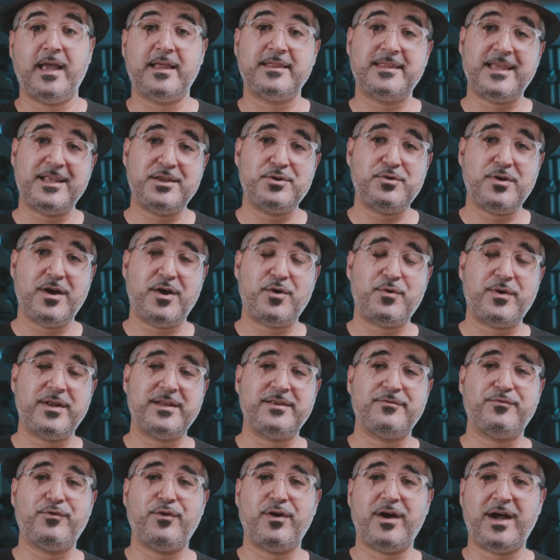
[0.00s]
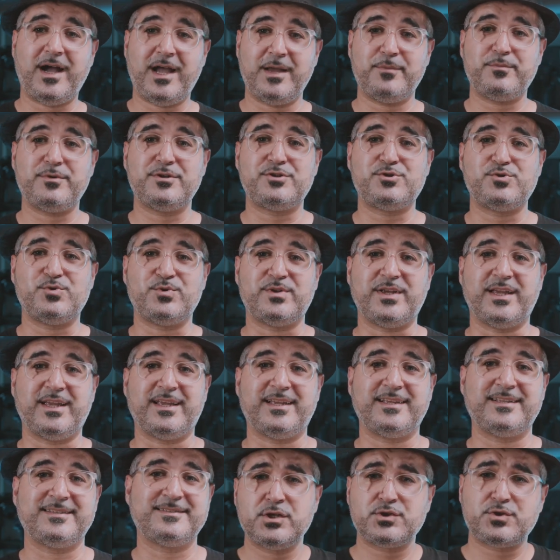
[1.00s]
and then you are ready for a hybrid shooting.
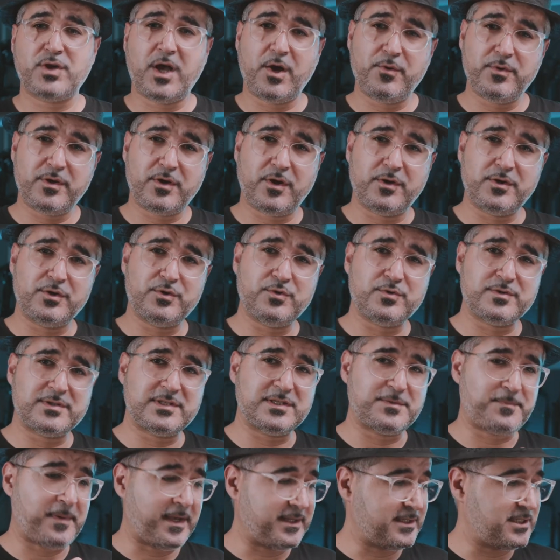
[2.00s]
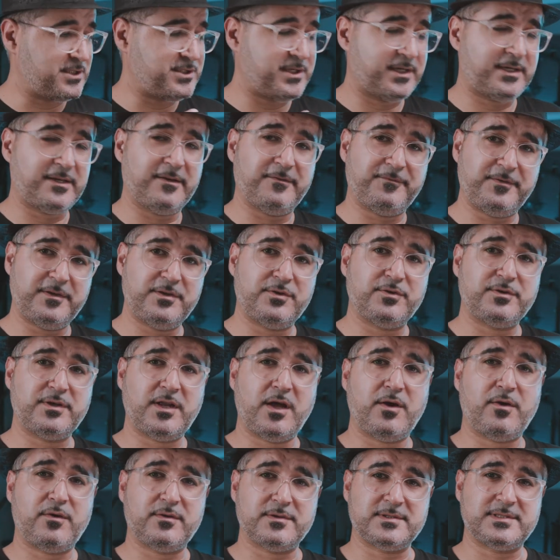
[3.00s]
So how are we going to use the Spyder Checkr video
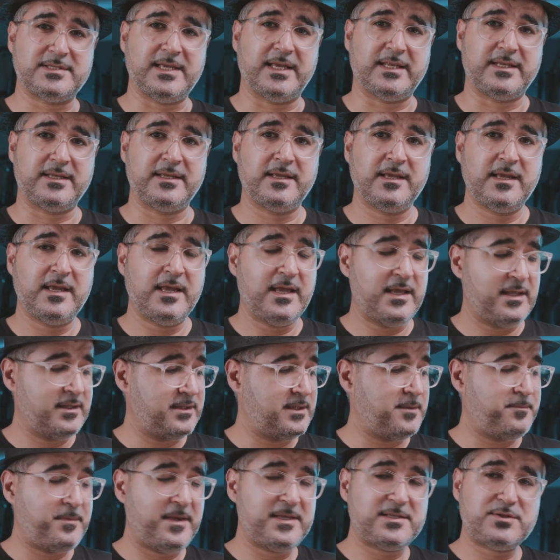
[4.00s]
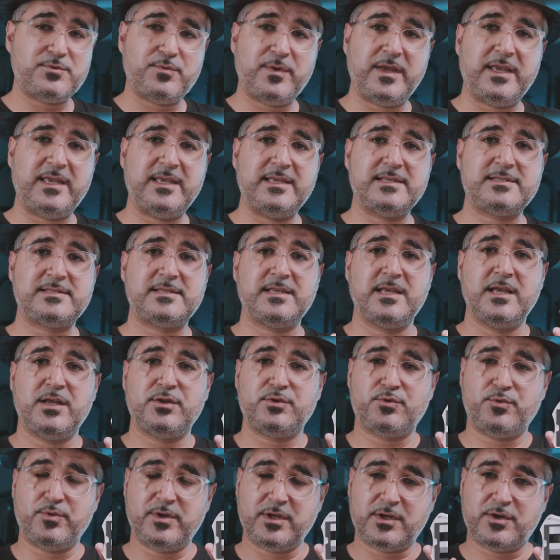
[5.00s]
now on set? The best way is
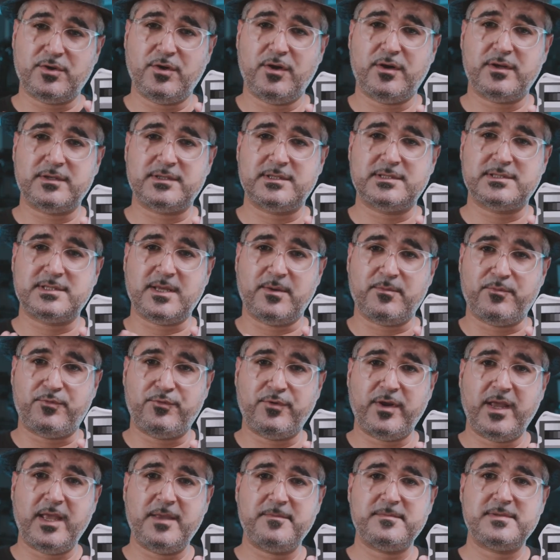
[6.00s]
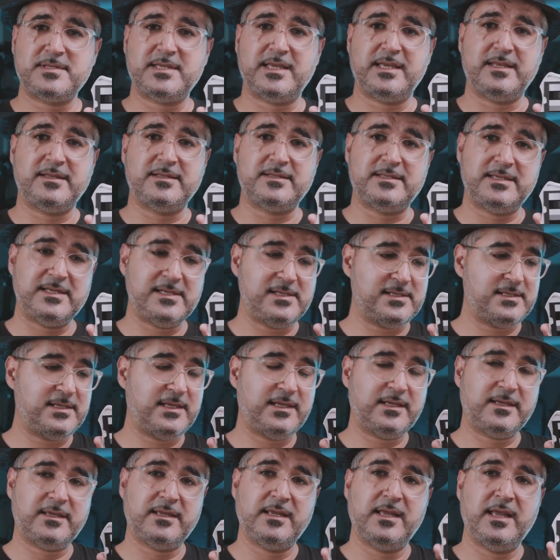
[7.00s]
to record some frames in
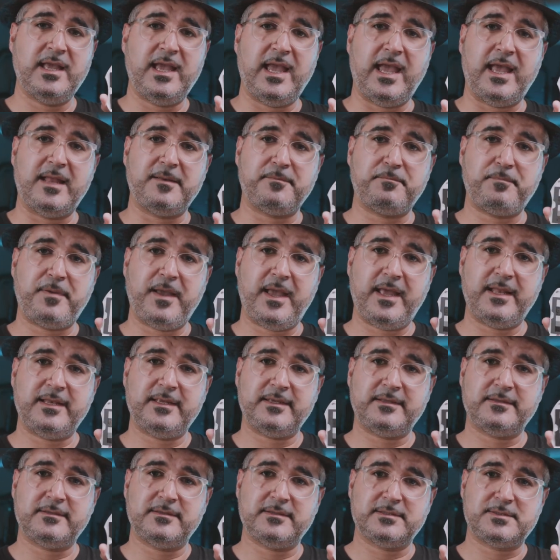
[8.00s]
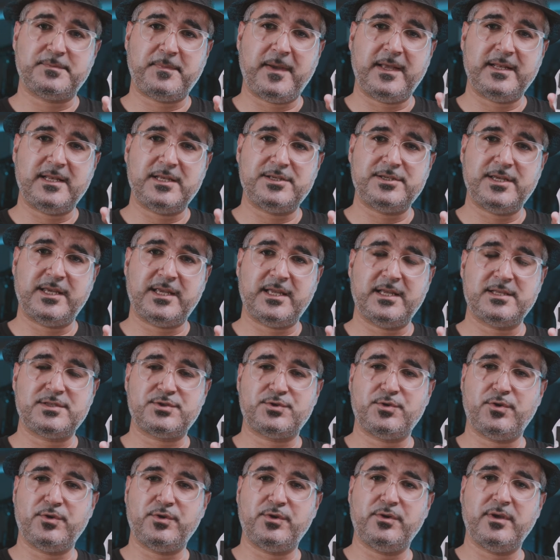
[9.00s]
tilting and panning the Spyder Checkr
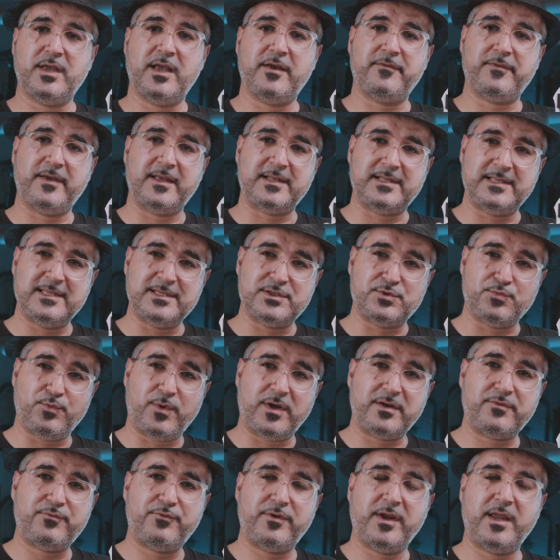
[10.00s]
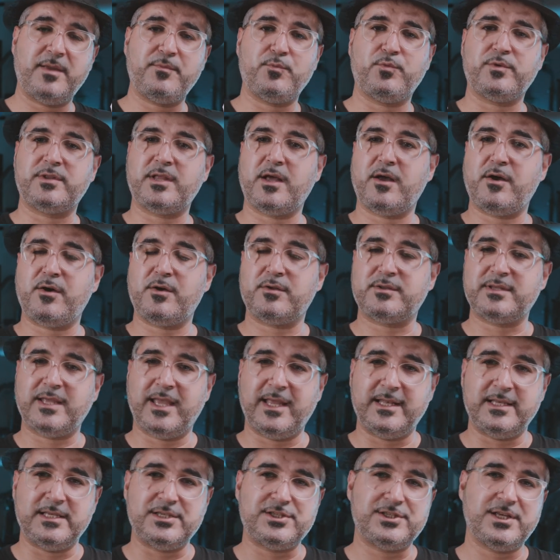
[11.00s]
so you have at least one frame without
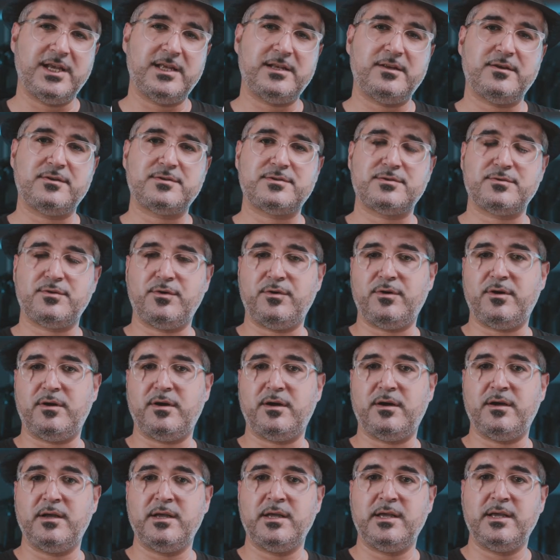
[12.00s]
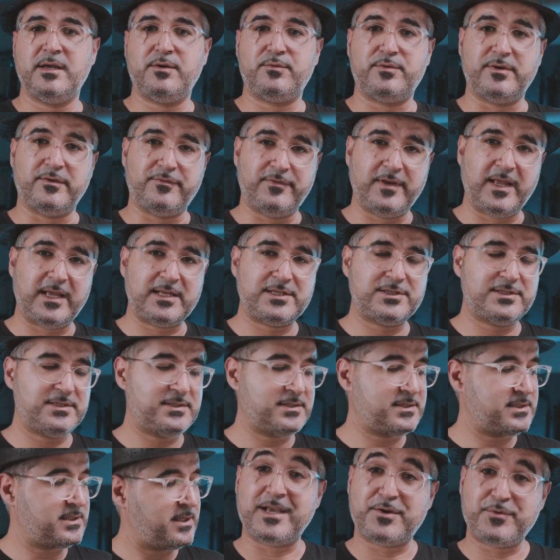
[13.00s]
any shadows or
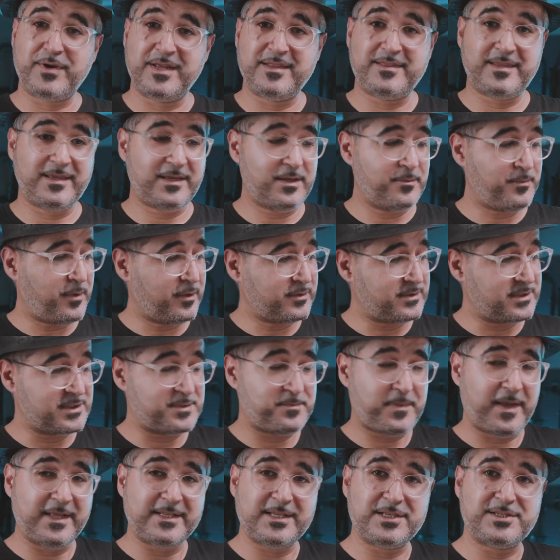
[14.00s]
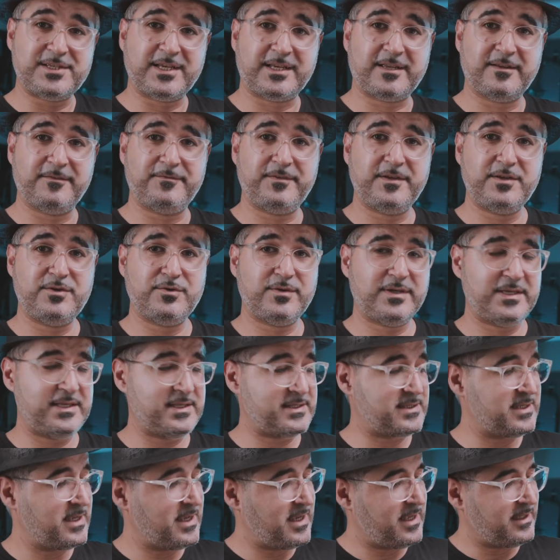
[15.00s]
reflections. A great thing about the Spyder Checkr video
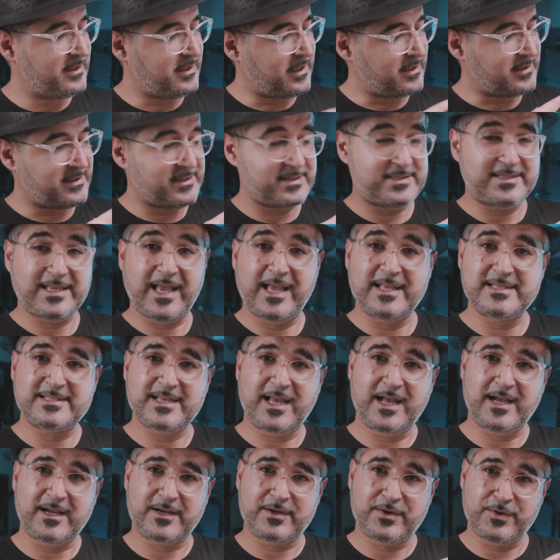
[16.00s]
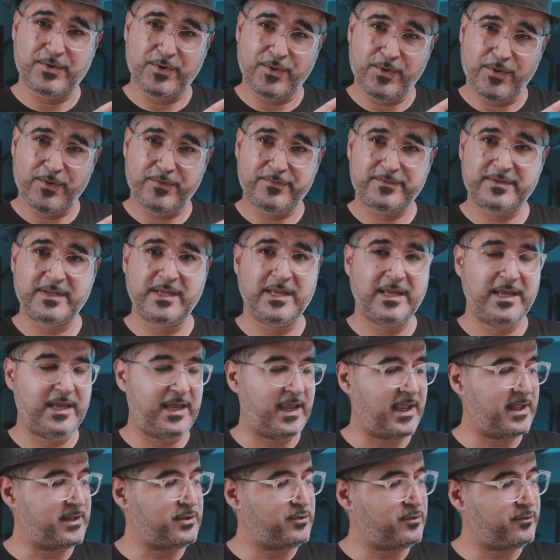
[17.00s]
is that the sides are curved
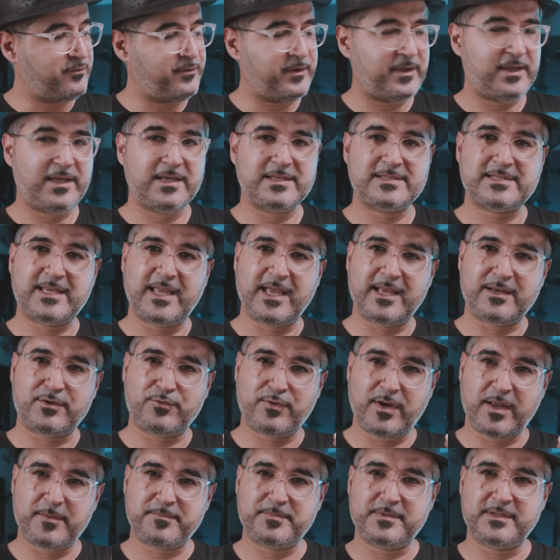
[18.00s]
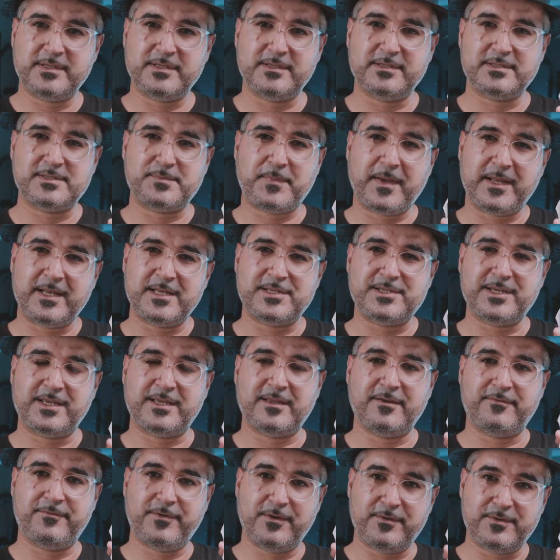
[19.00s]
and your fingers can grab the Spyder
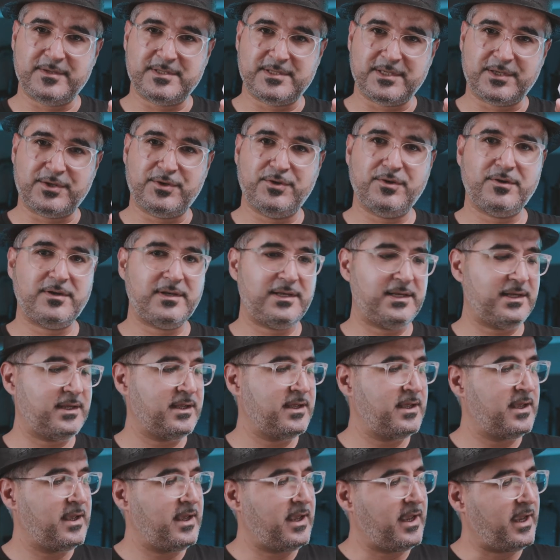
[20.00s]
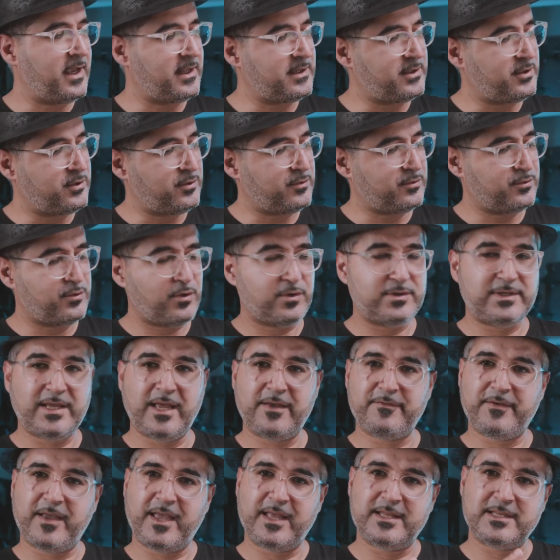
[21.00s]
Checkr very securely and you don't
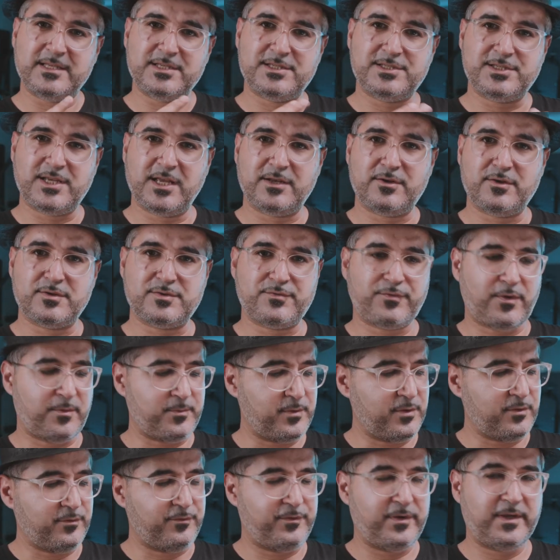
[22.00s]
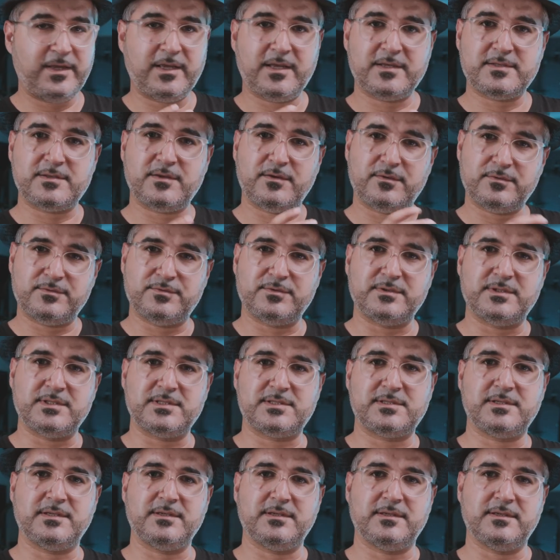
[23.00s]
have any shadows from your fingers onto
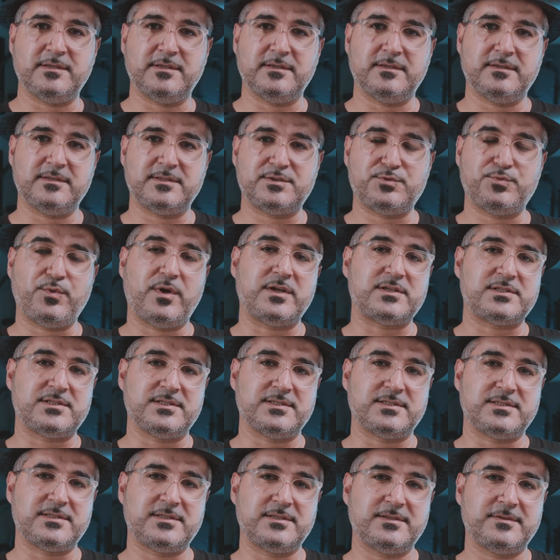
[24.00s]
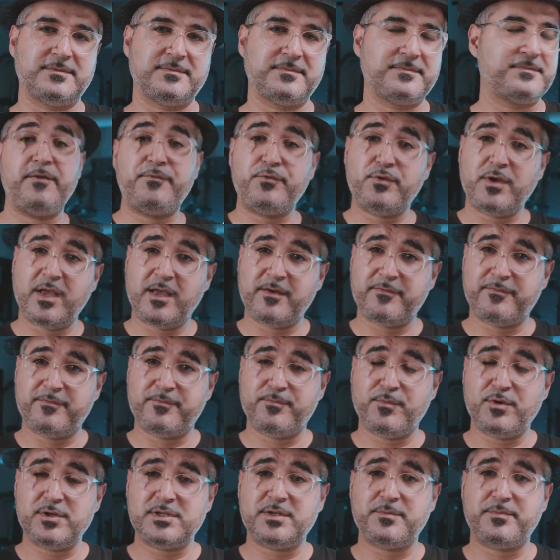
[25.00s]
the uh, swatches. If you have
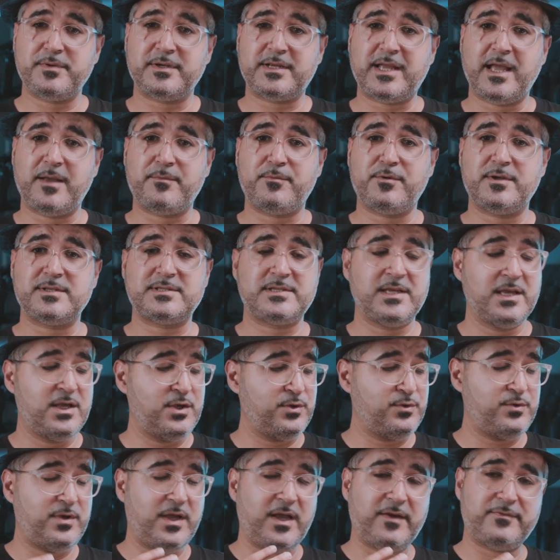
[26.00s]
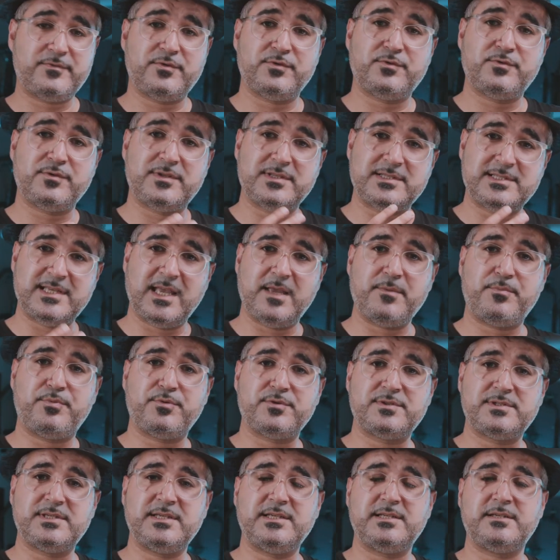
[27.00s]
multiple cameras, you have to do the same
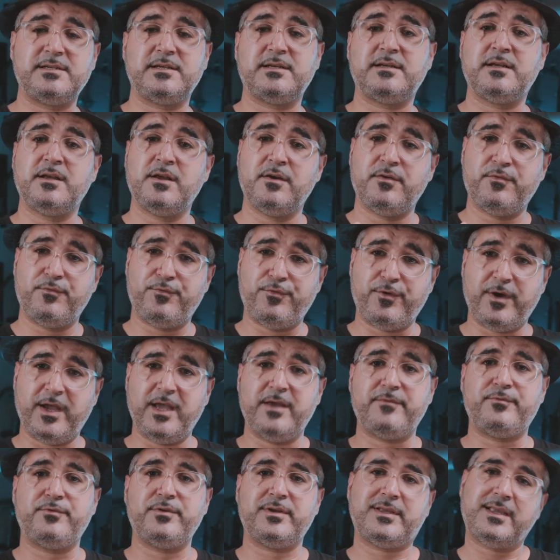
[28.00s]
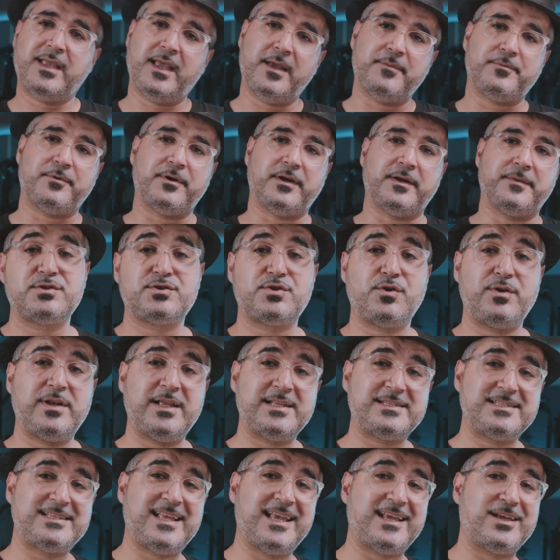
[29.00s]
procedure for every camera. So
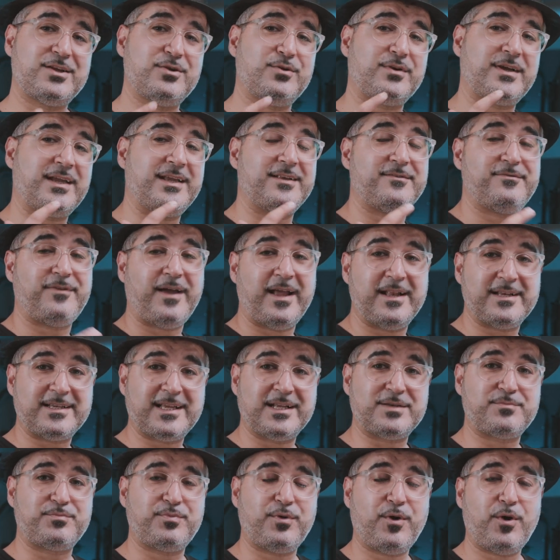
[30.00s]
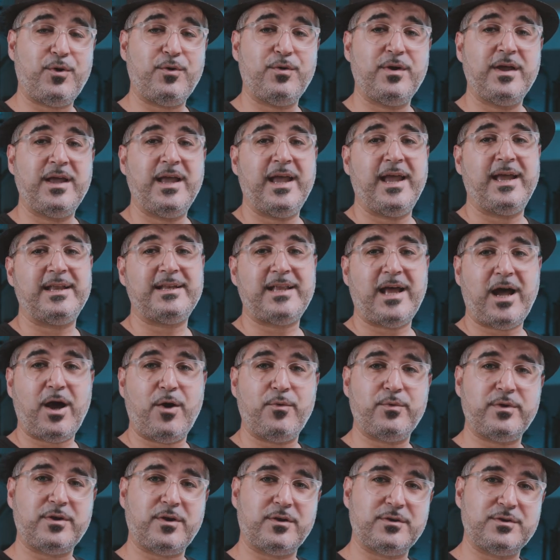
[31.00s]
let's take a look in Final Cut Pro and
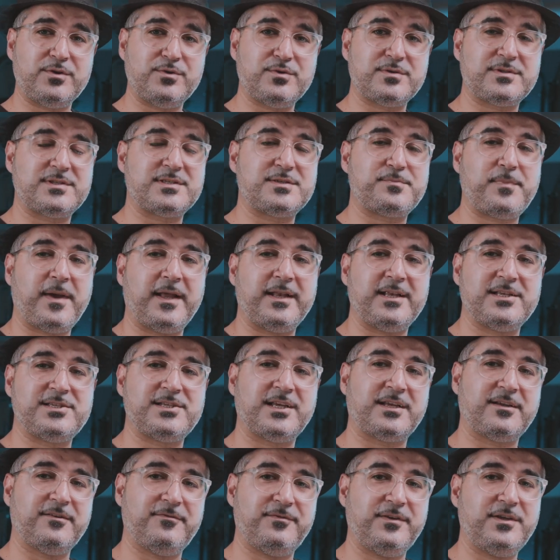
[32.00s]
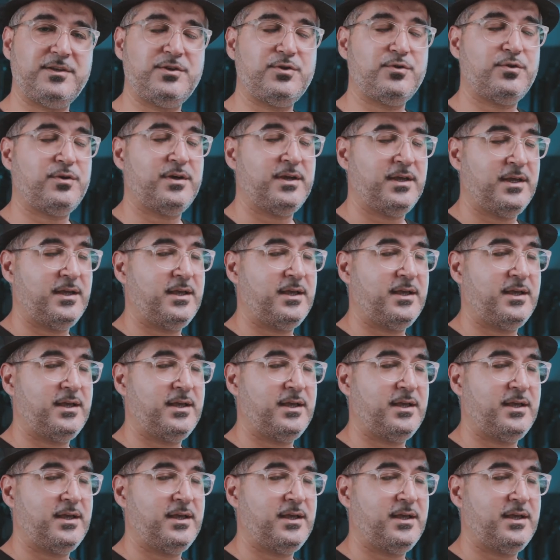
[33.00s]
how we're gonna use the Spyder Checkr video